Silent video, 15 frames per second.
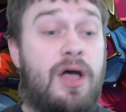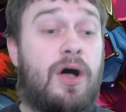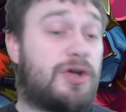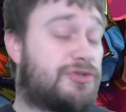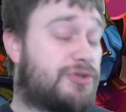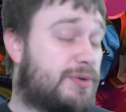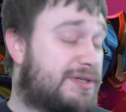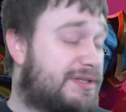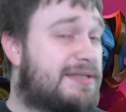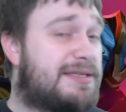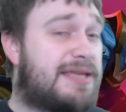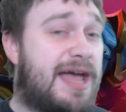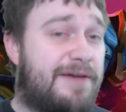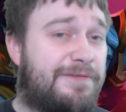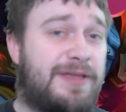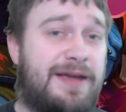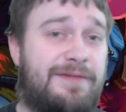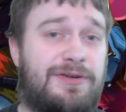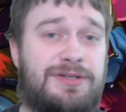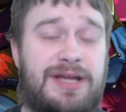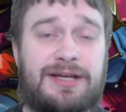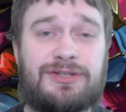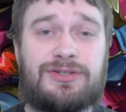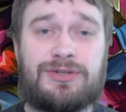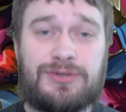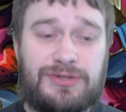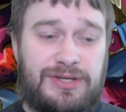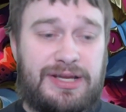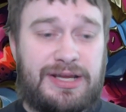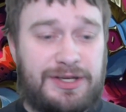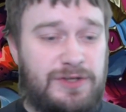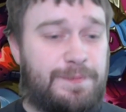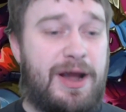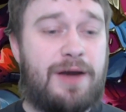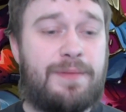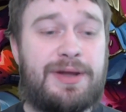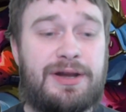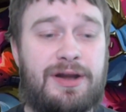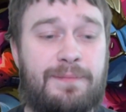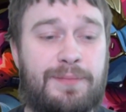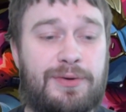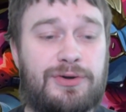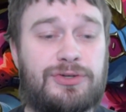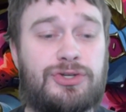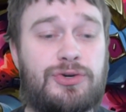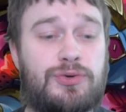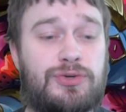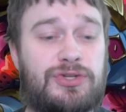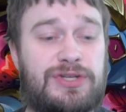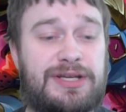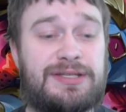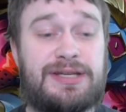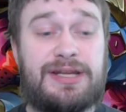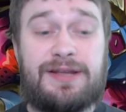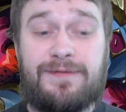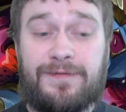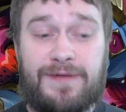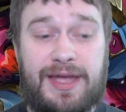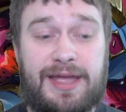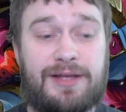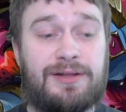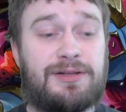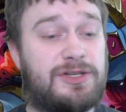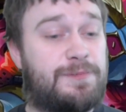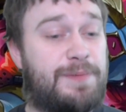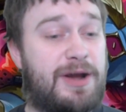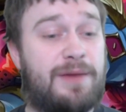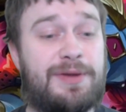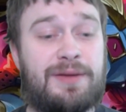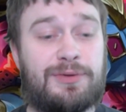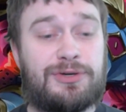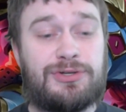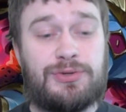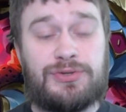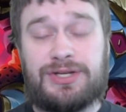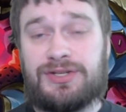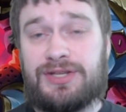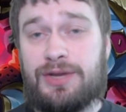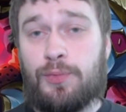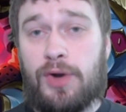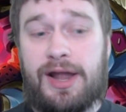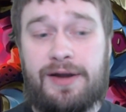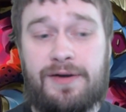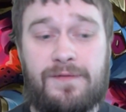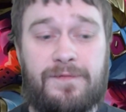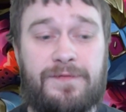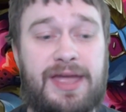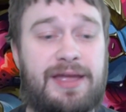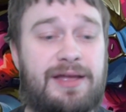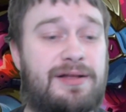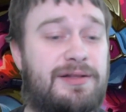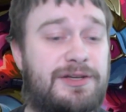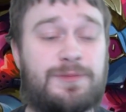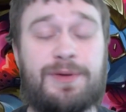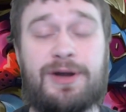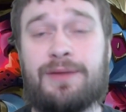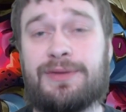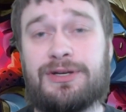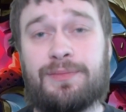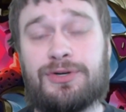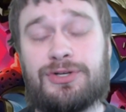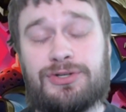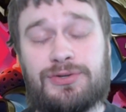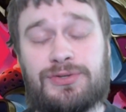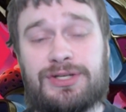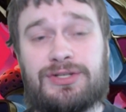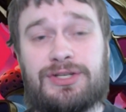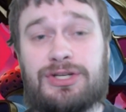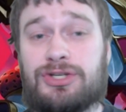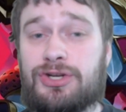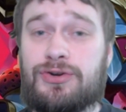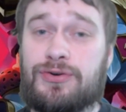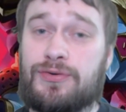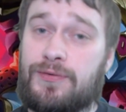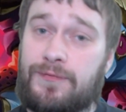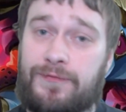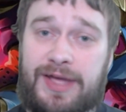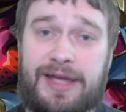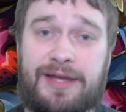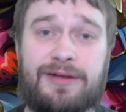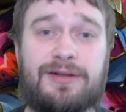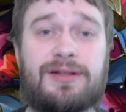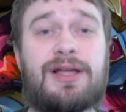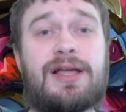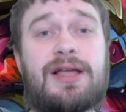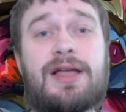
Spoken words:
Also, it have flavor text. You'll see experiment number 260, fail. Experiment number 261, fail. Experiment number 262, fail.